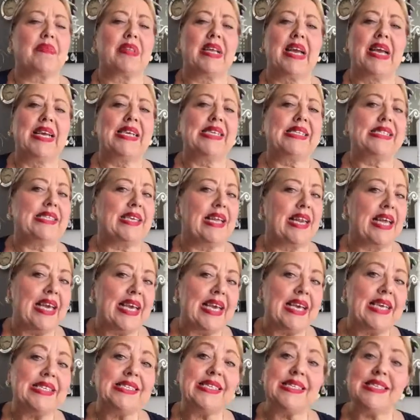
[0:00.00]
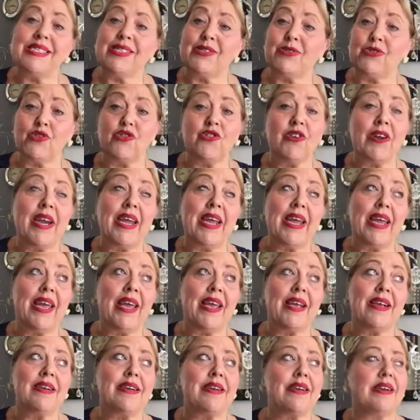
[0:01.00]
He still eats, he still
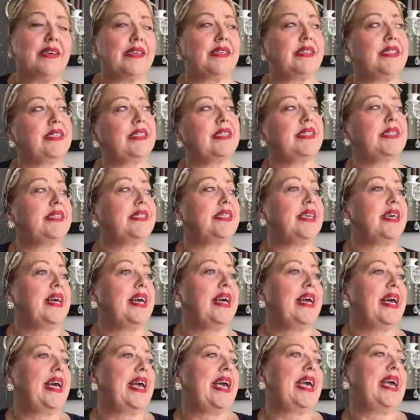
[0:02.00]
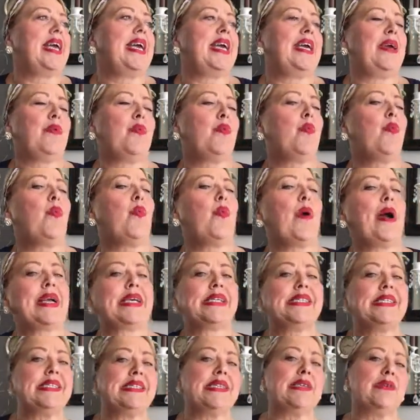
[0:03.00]
drinks, he
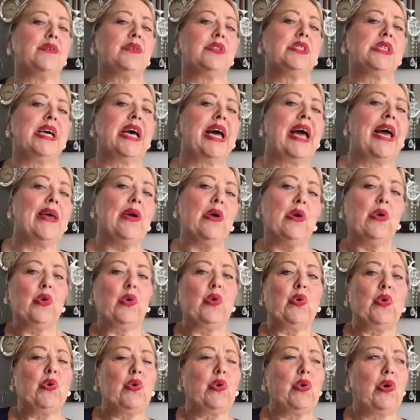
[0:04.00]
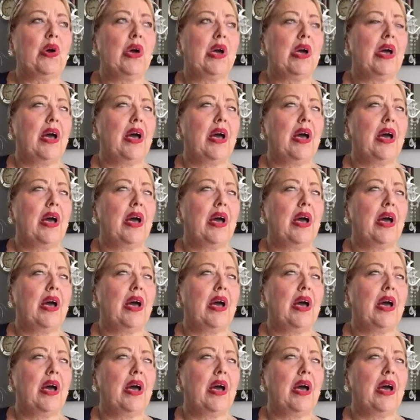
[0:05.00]
wags his little tail.